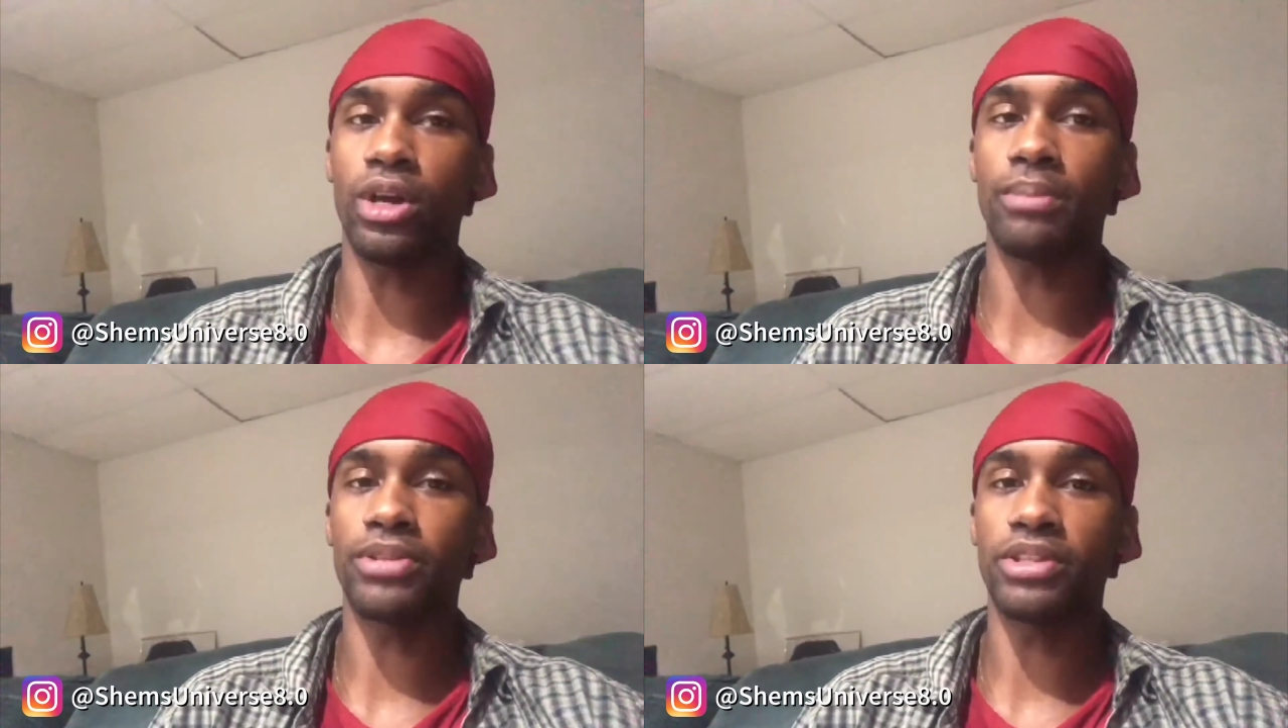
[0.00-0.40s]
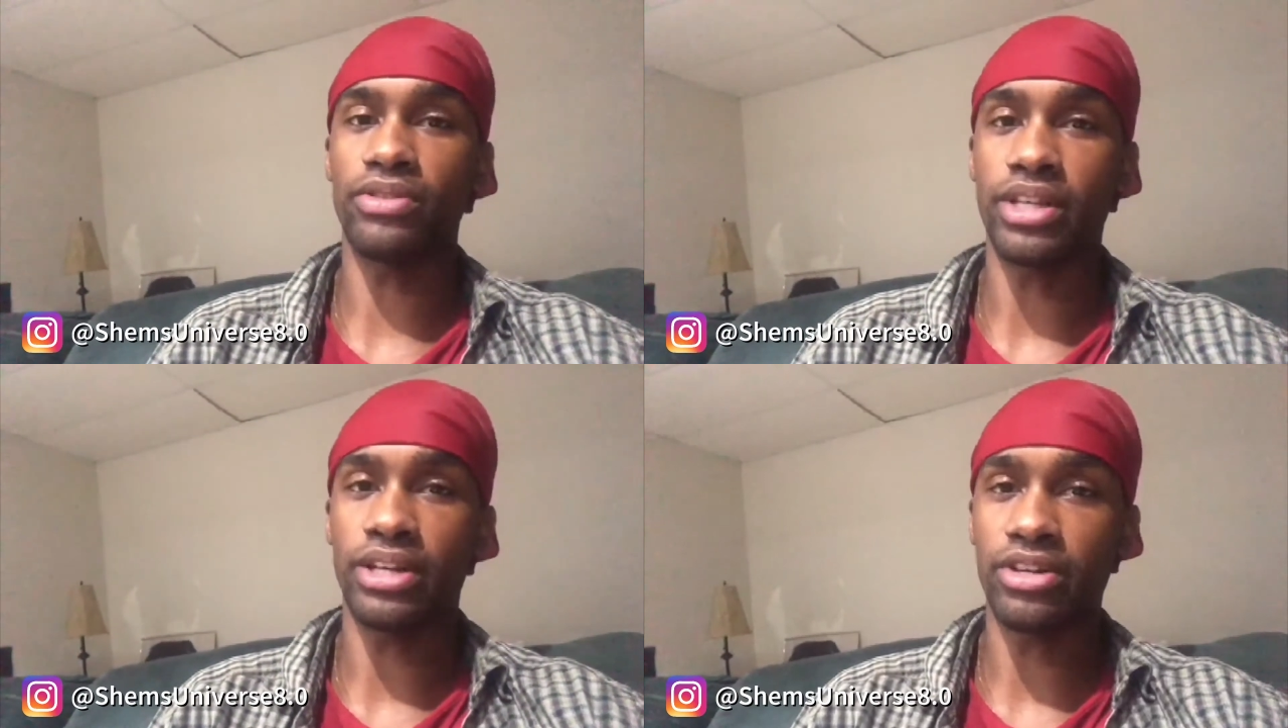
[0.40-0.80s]
opposite of
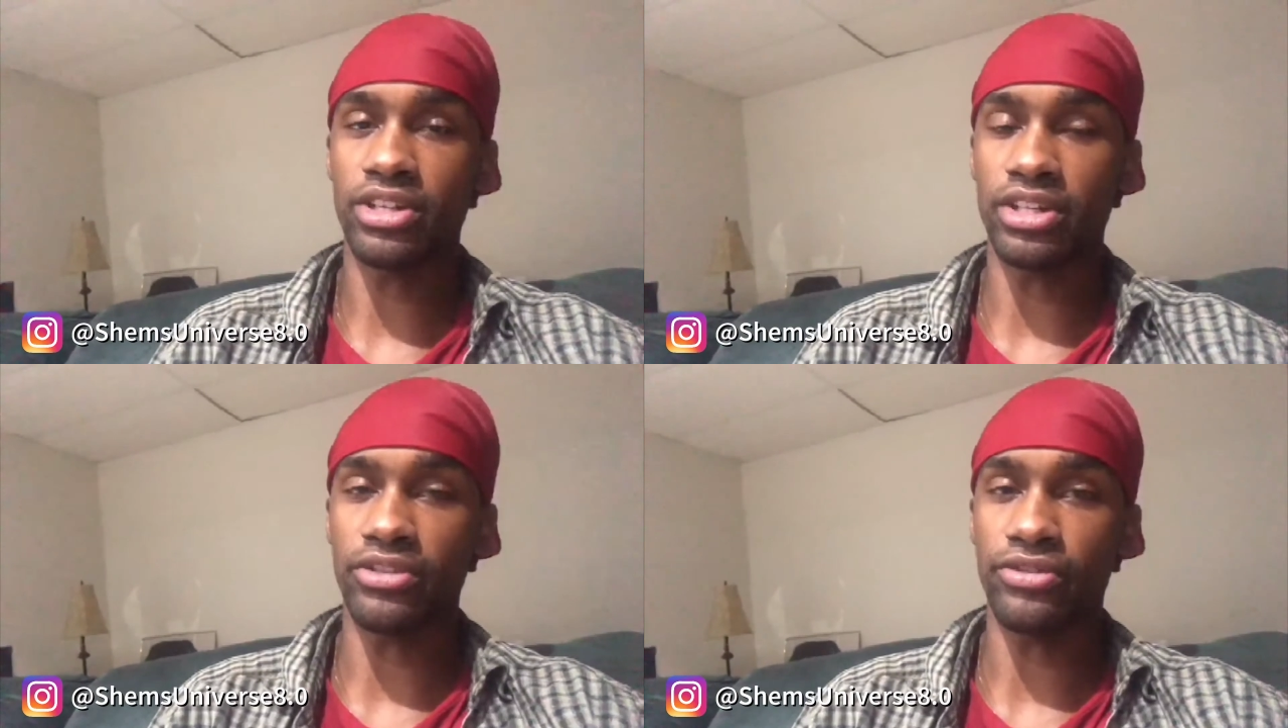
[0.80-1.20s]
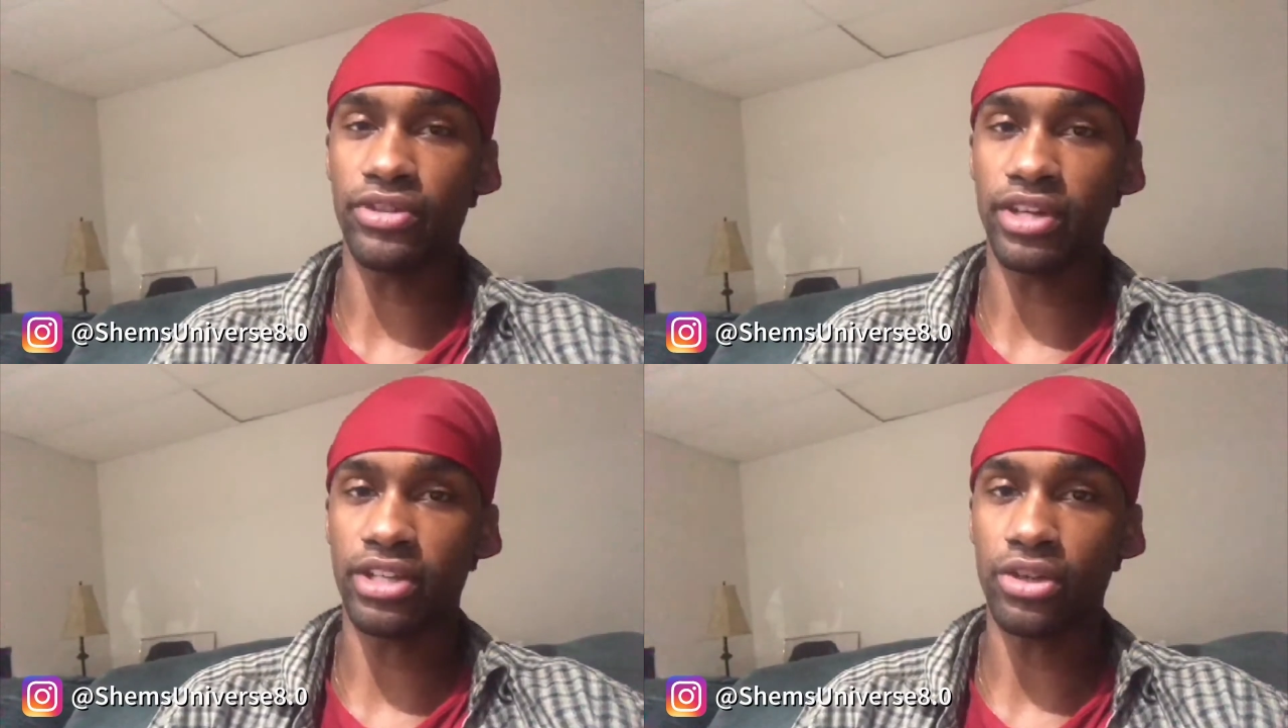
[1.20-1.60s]
the Aries. It's a
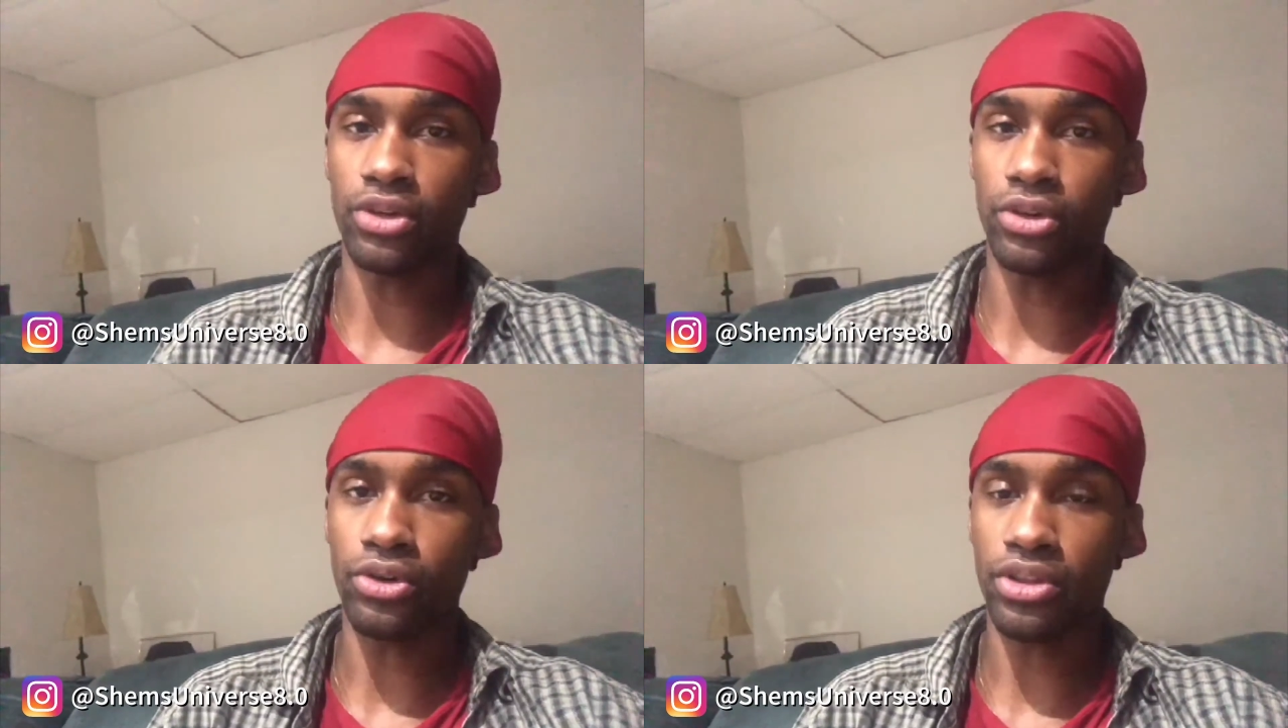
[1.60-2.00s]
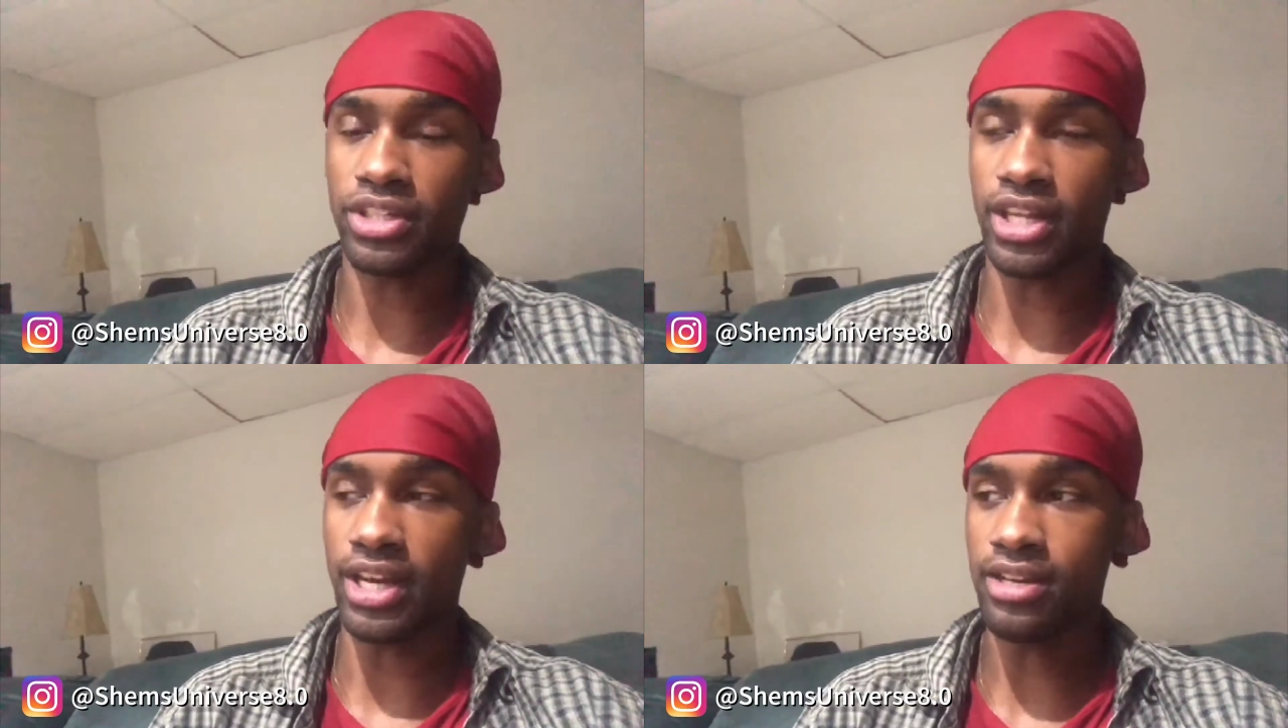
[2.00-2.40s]
fixed earth
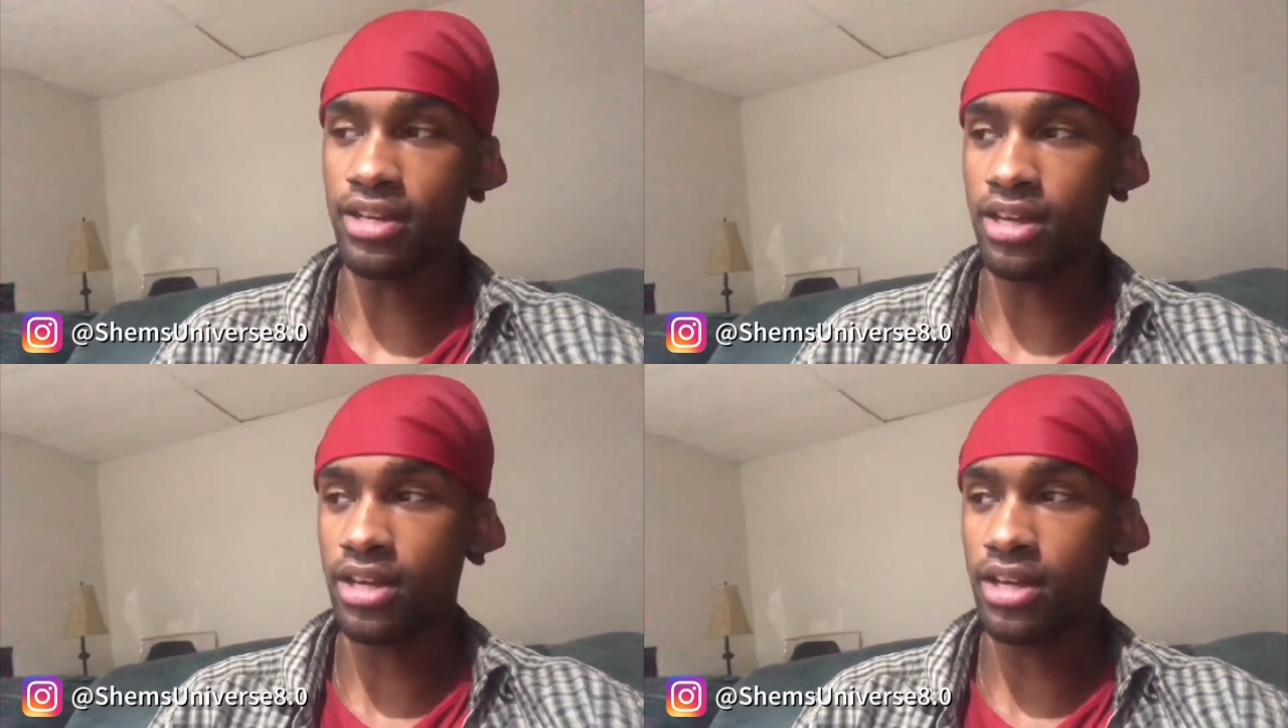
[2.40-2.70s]
sign.